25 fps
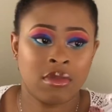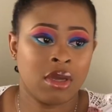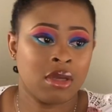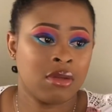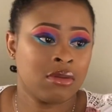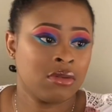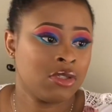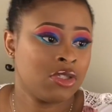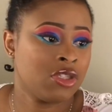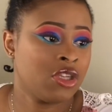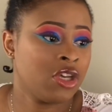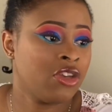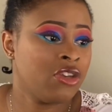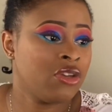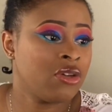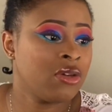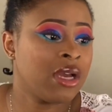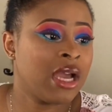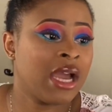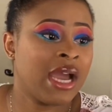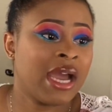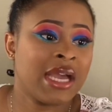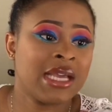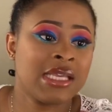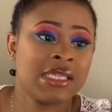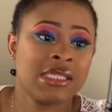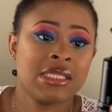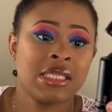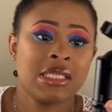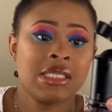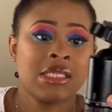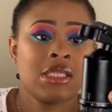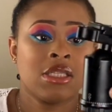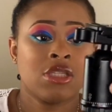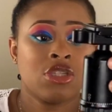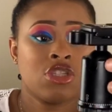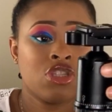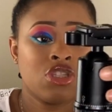So you guys, this
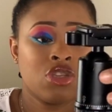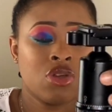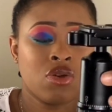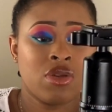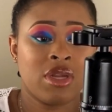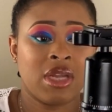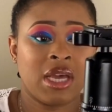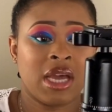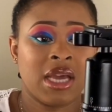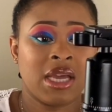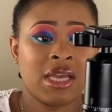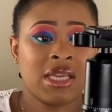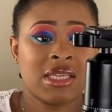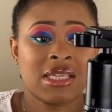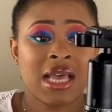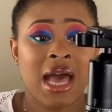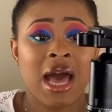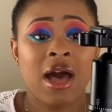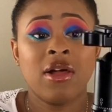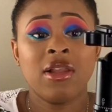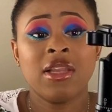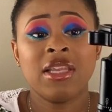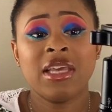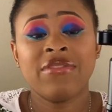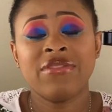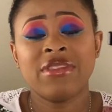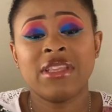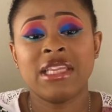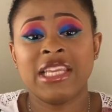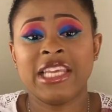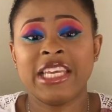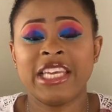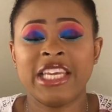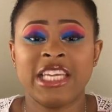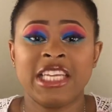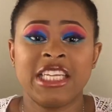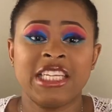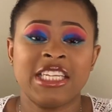is so nice. I'll leave the
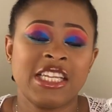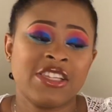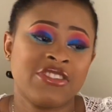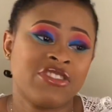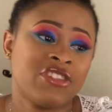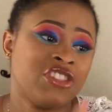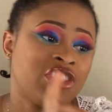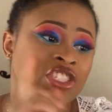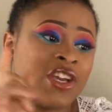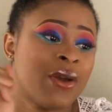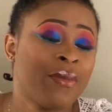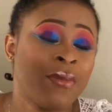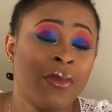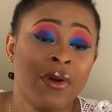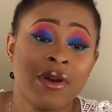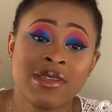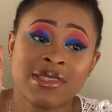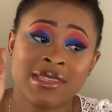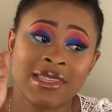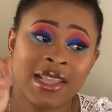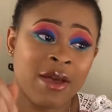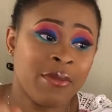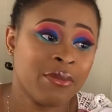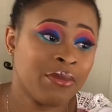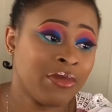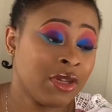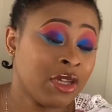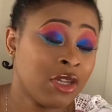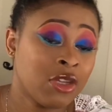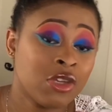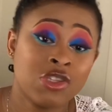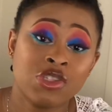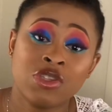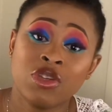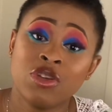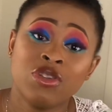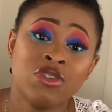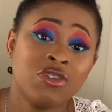link in the description box down below,
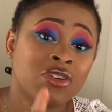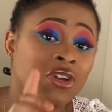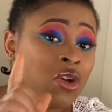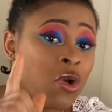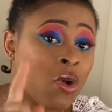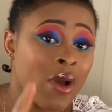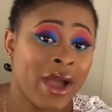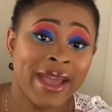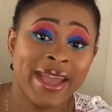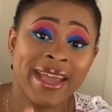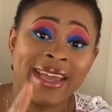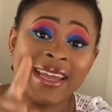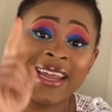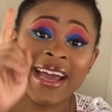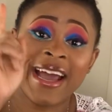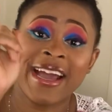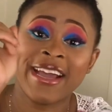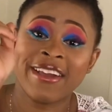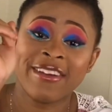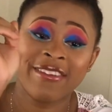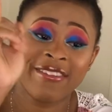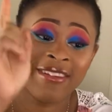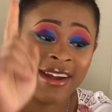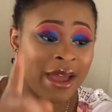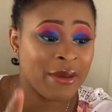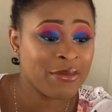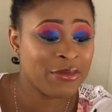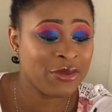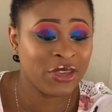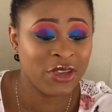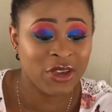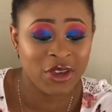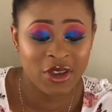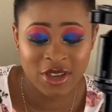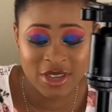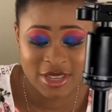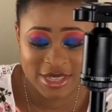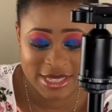so do go ahead and grab
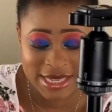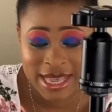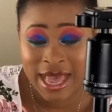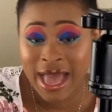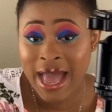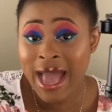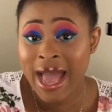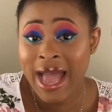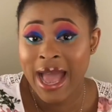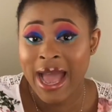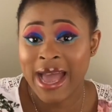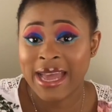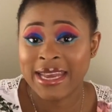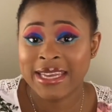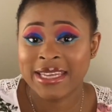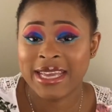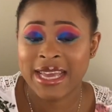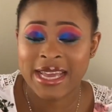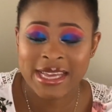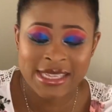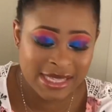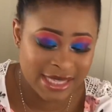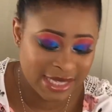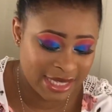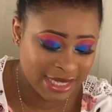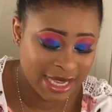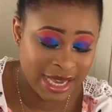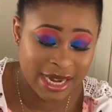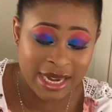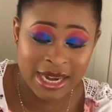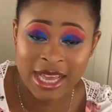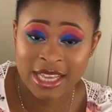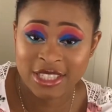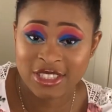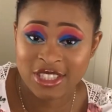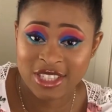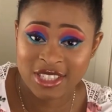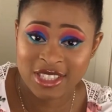yours. And yes, it's an
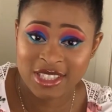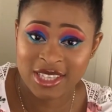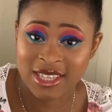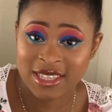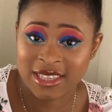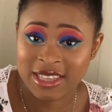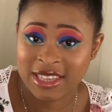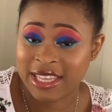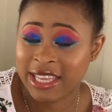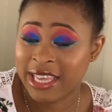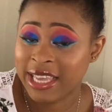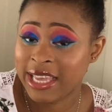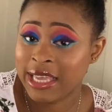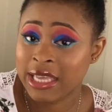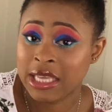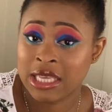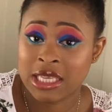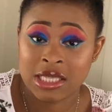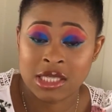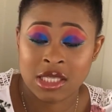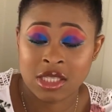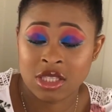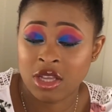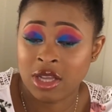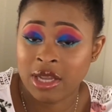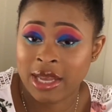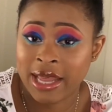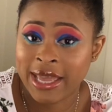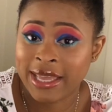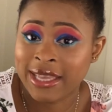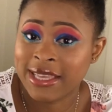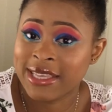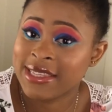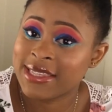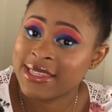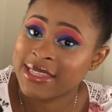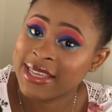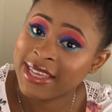associate link. It's not like
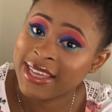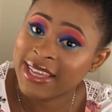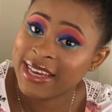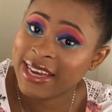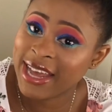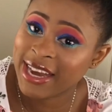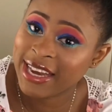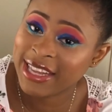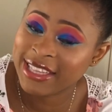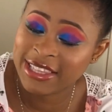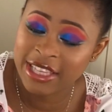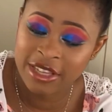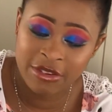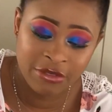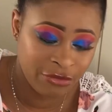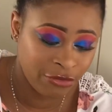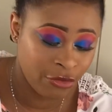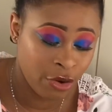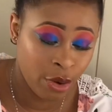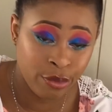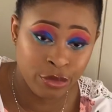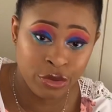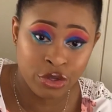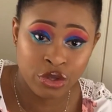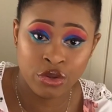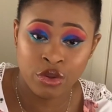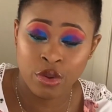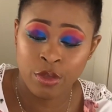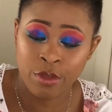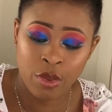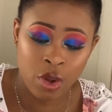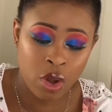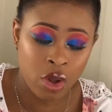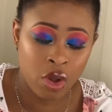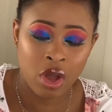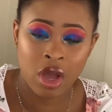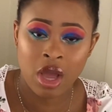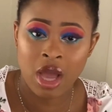it's taking anything from you,
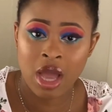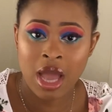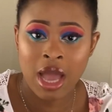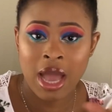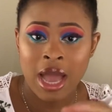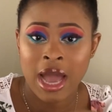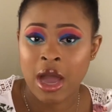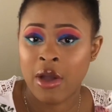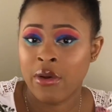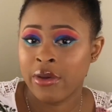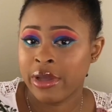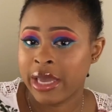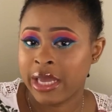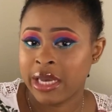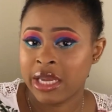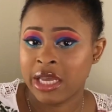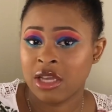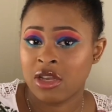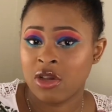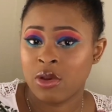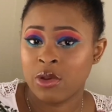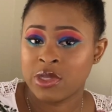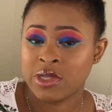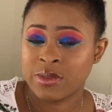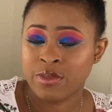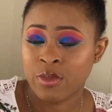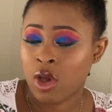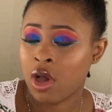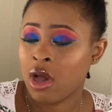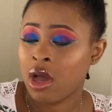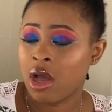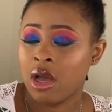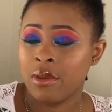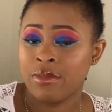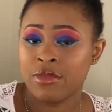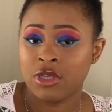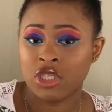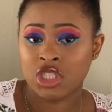but I will get a small
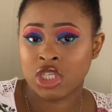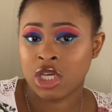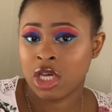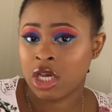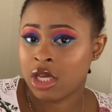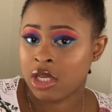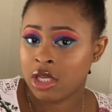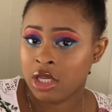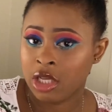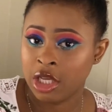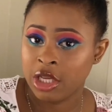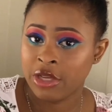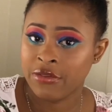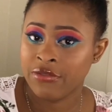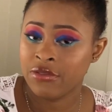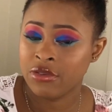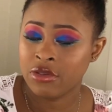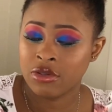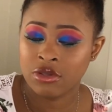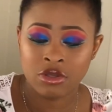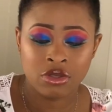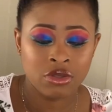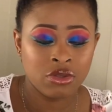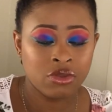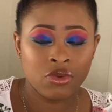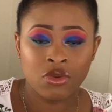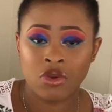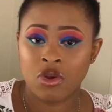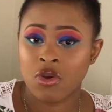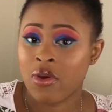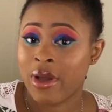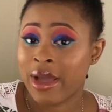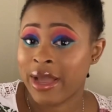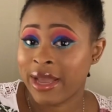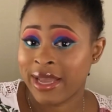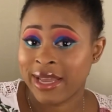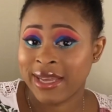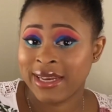commission if you do go
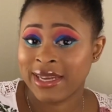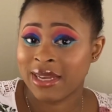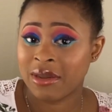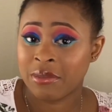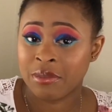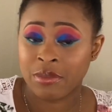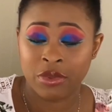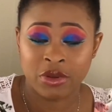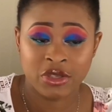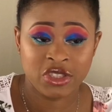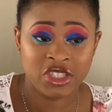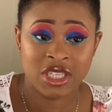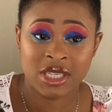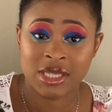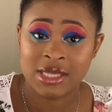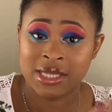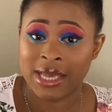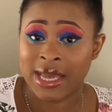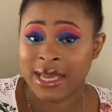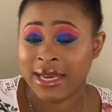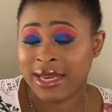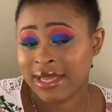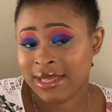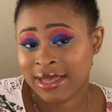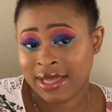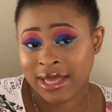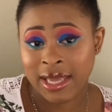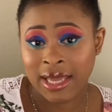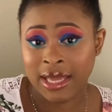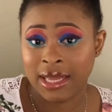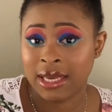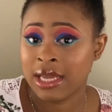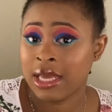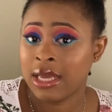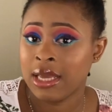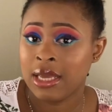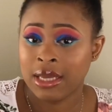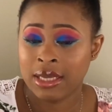ahead and purchase
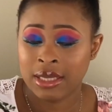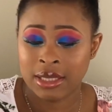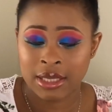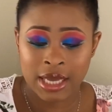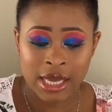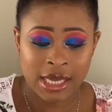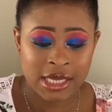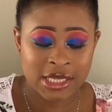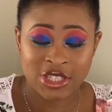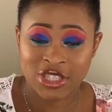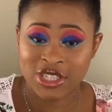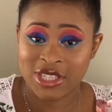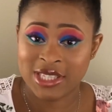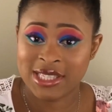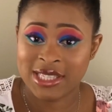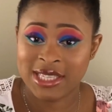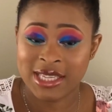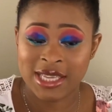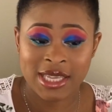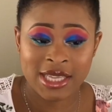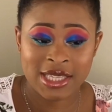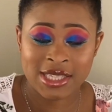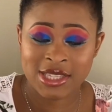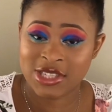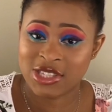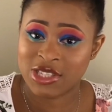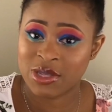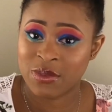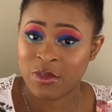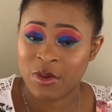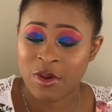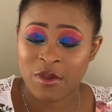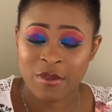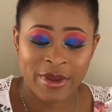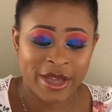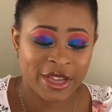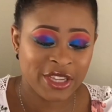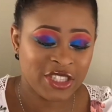anything. That's just it, to
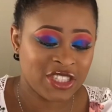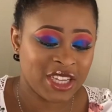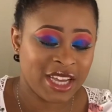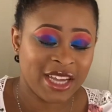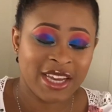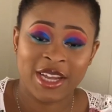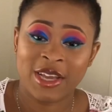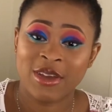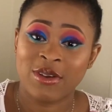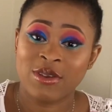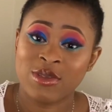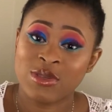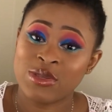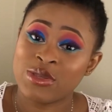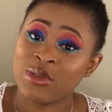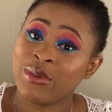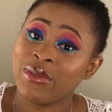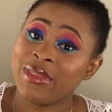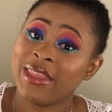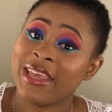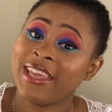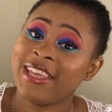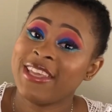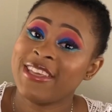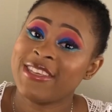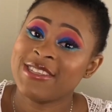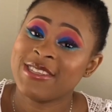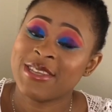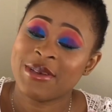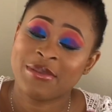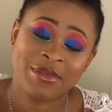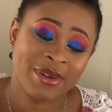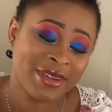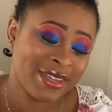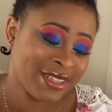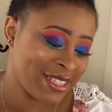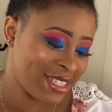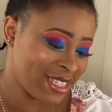support my channel. So thank you so
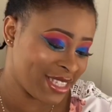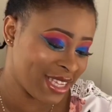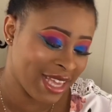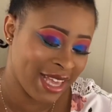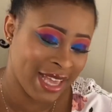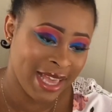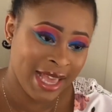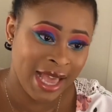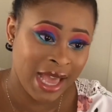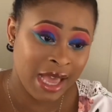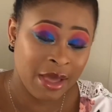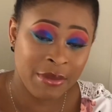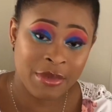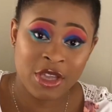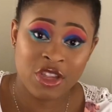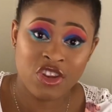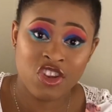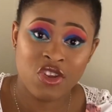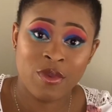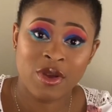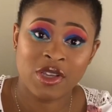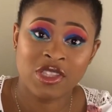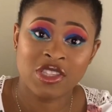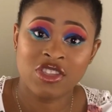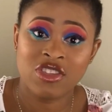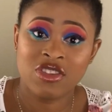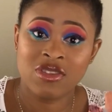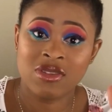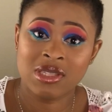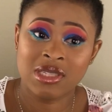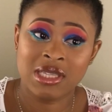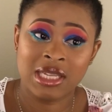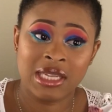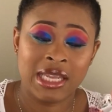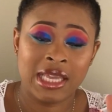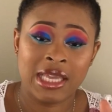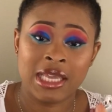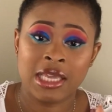much. I mean, you mustn't use the
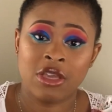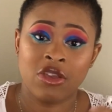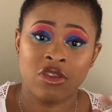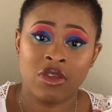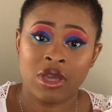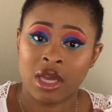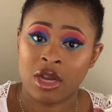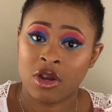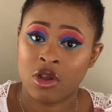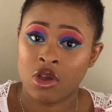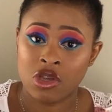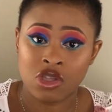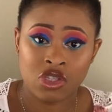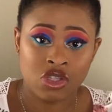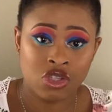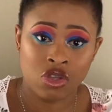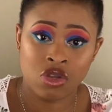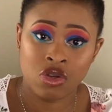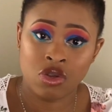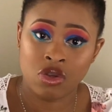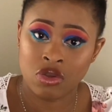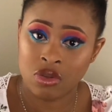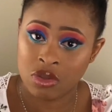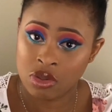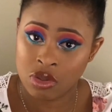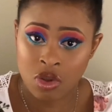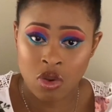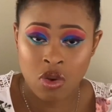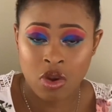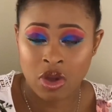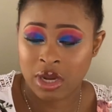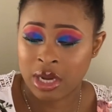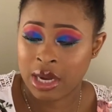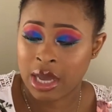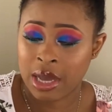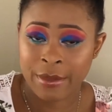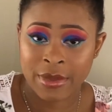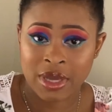link. You can also go
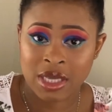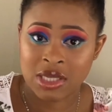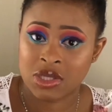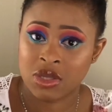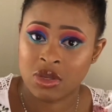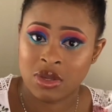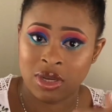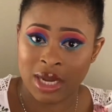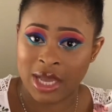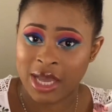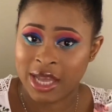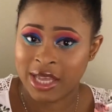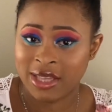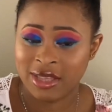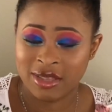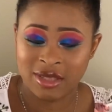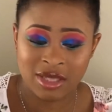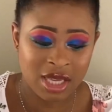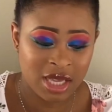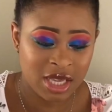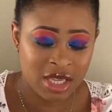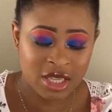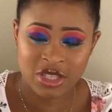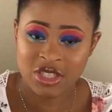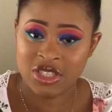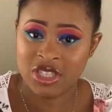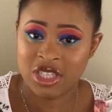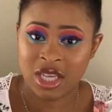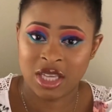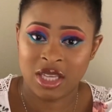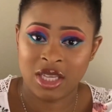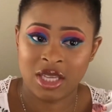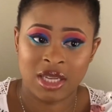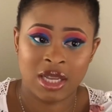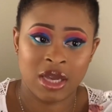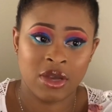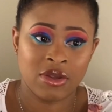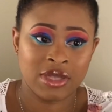on Amazon and check
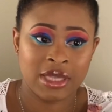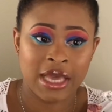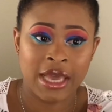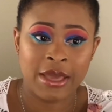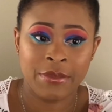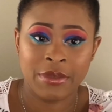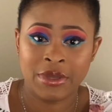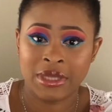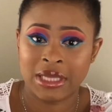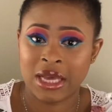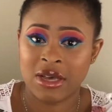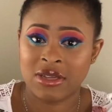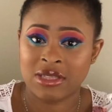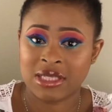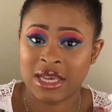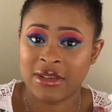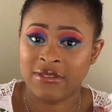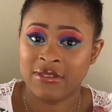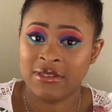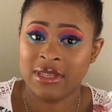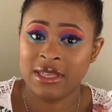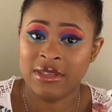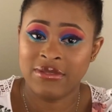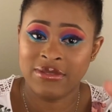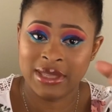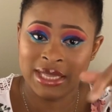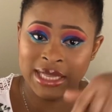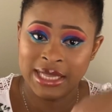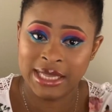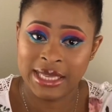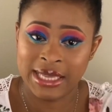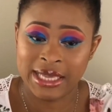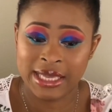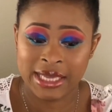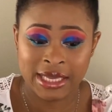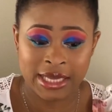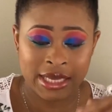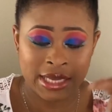it out, type it out. I will leave the
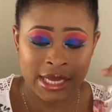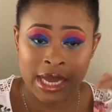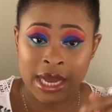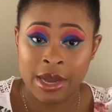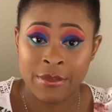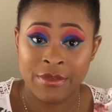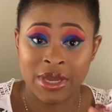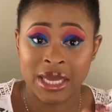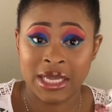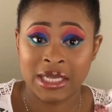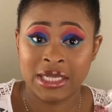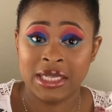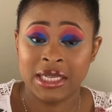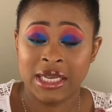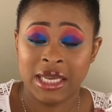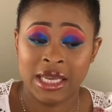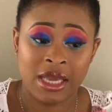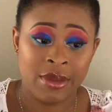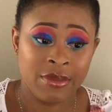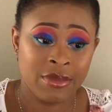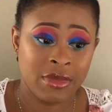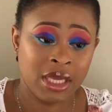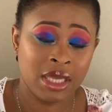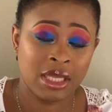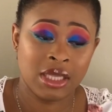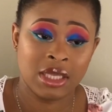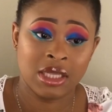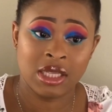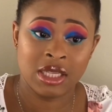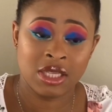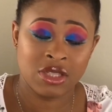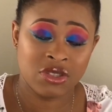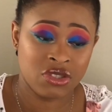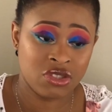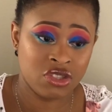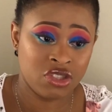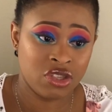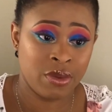link and the name in the
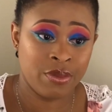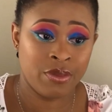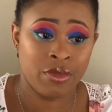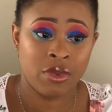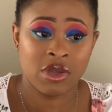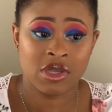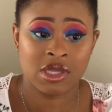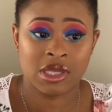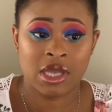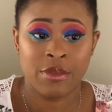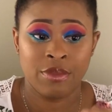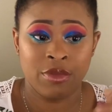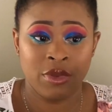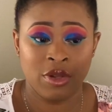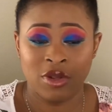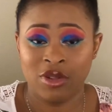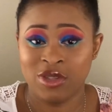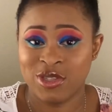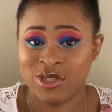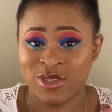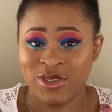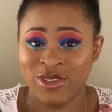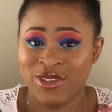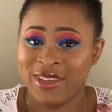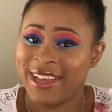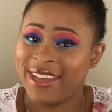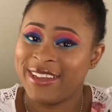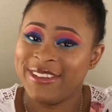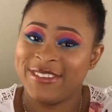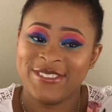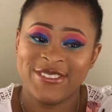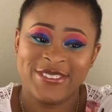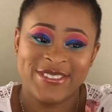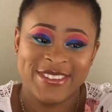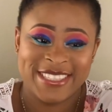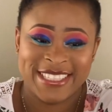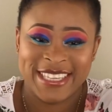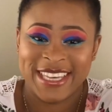description box down below, so you can do
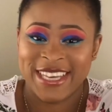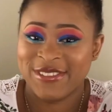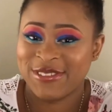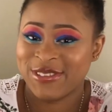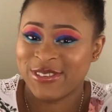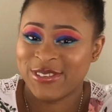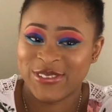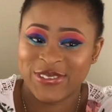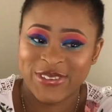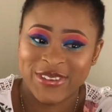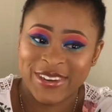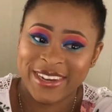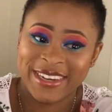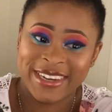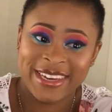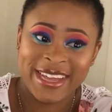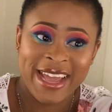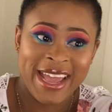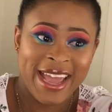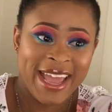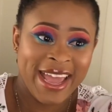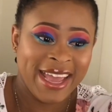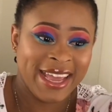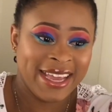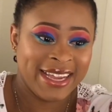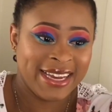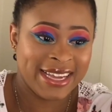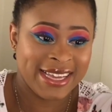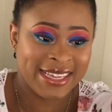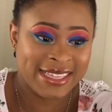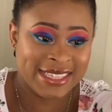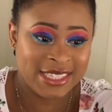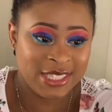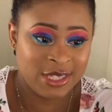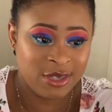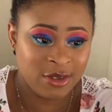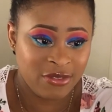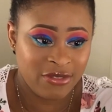whichever one.
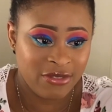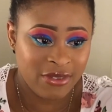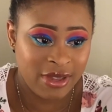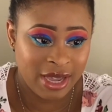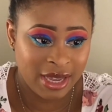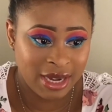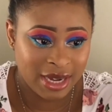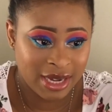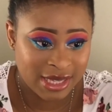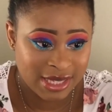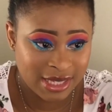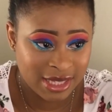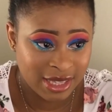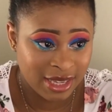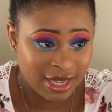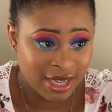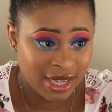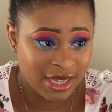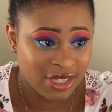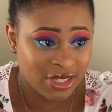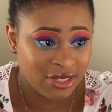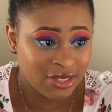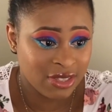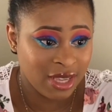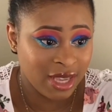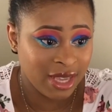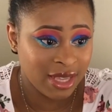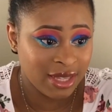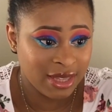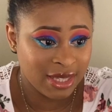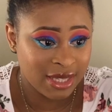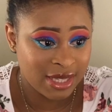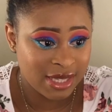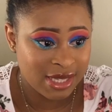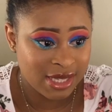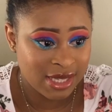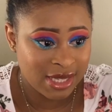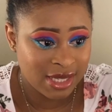That's your fine, as long as you get
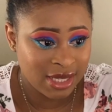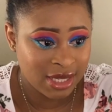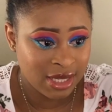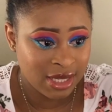this.